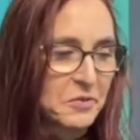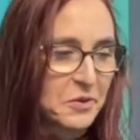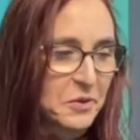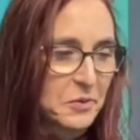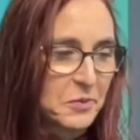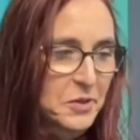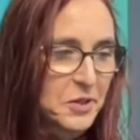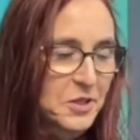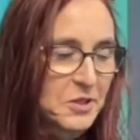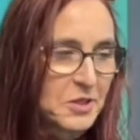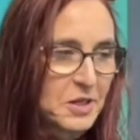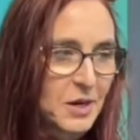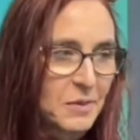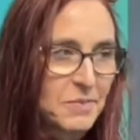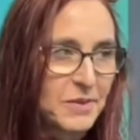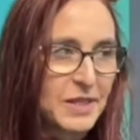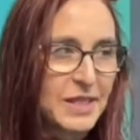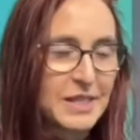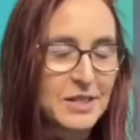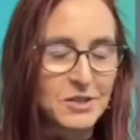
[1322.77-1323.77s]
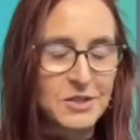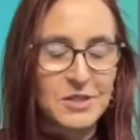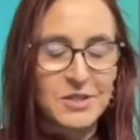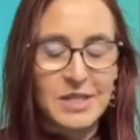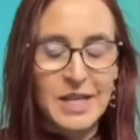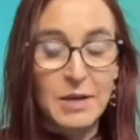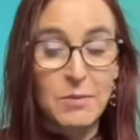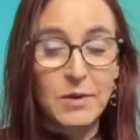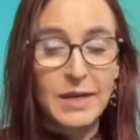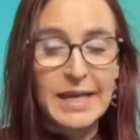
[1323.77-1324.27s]
workshop leaders
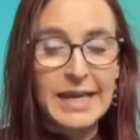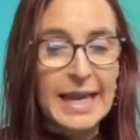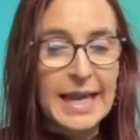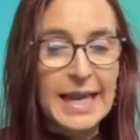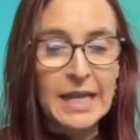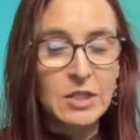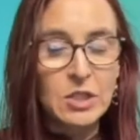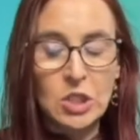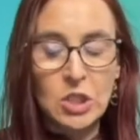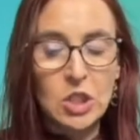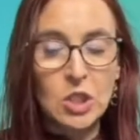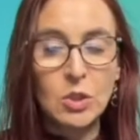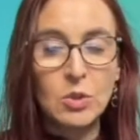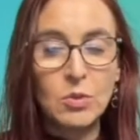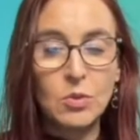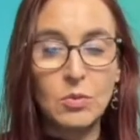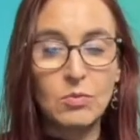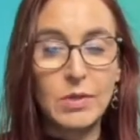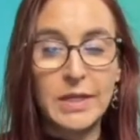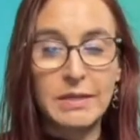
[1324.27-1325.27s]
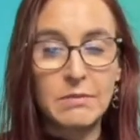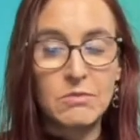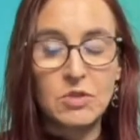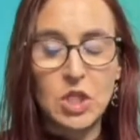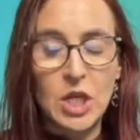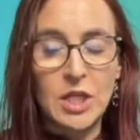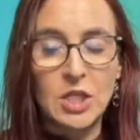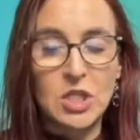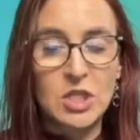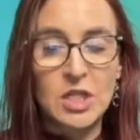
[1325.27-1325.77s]
say, "We can't do rhythm
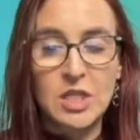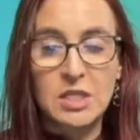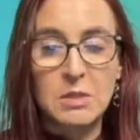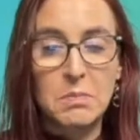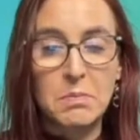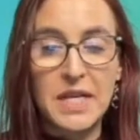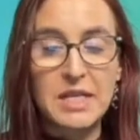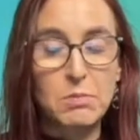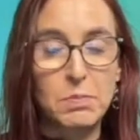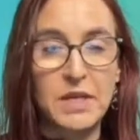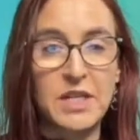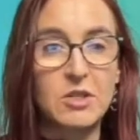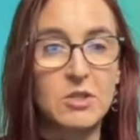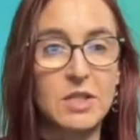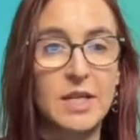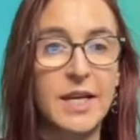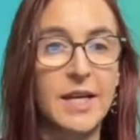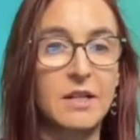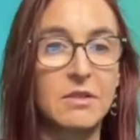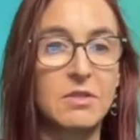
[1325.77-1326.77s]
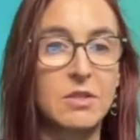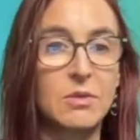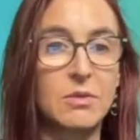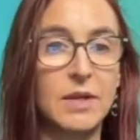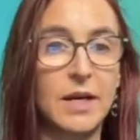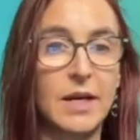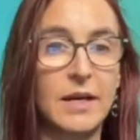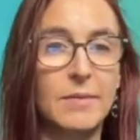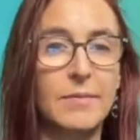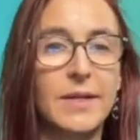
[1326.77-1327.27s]
changes because the bass players can't do
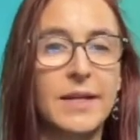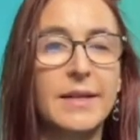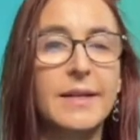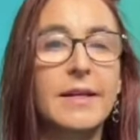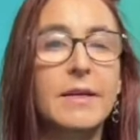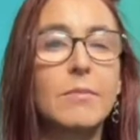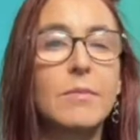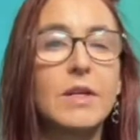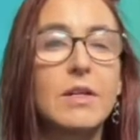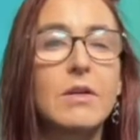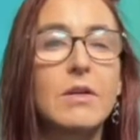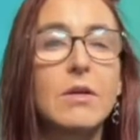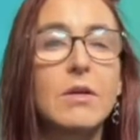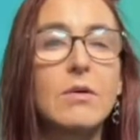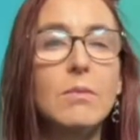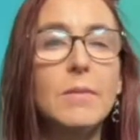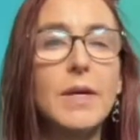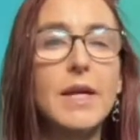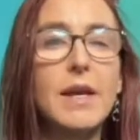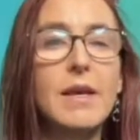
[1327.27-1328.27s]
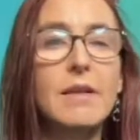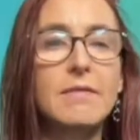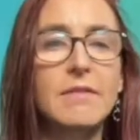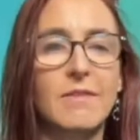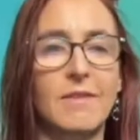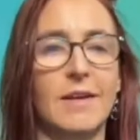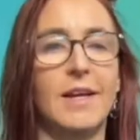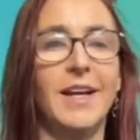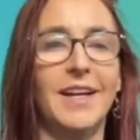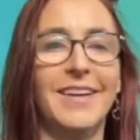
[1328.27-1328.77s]
that." I'm like, "Give me 2
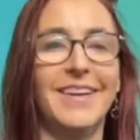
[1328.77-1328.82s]
minutes."